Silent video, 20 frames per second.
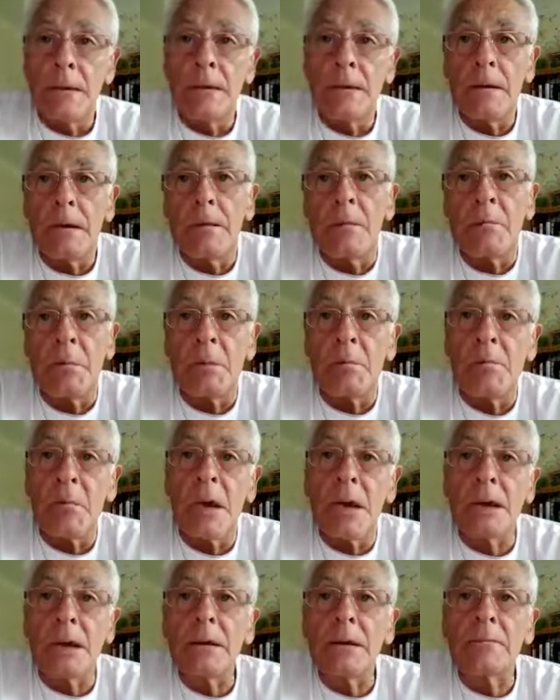have been
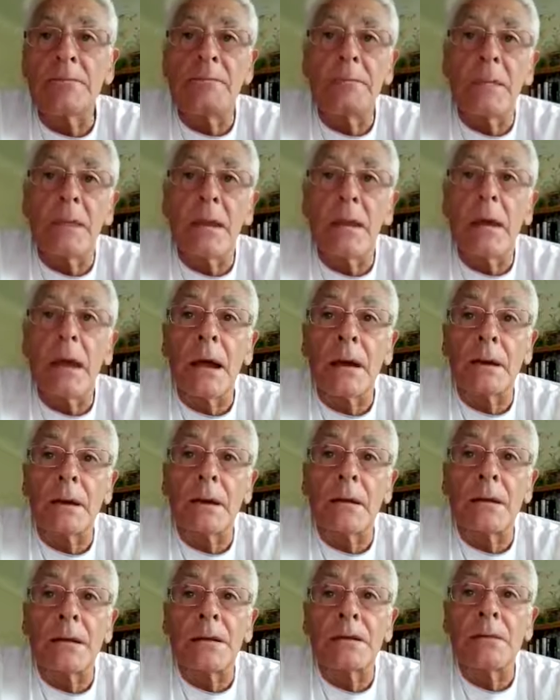made
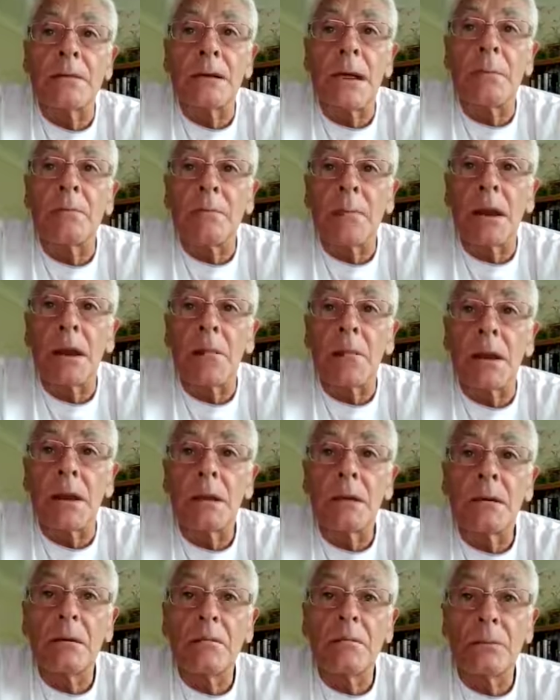handling the scamdemic.
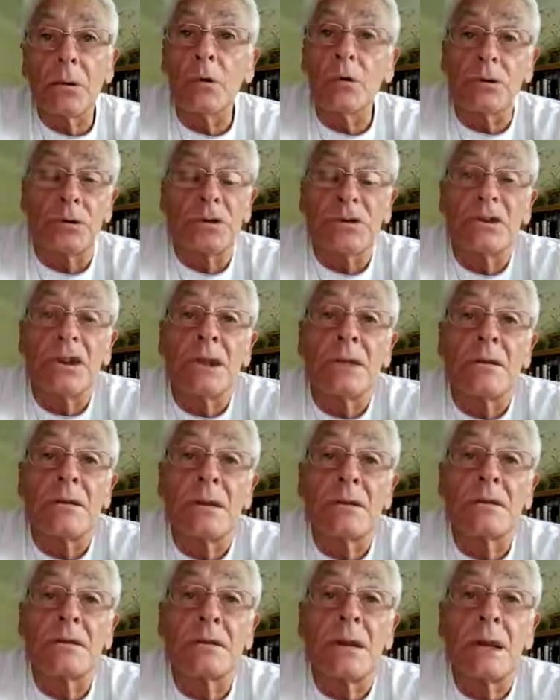Nor to change
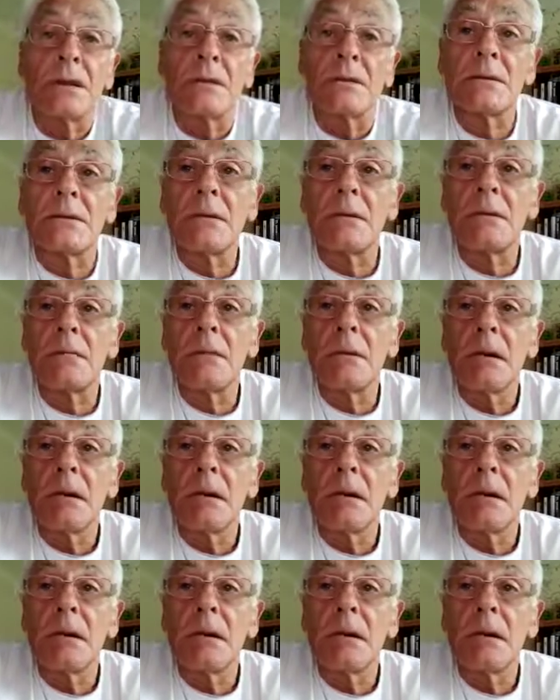their stance.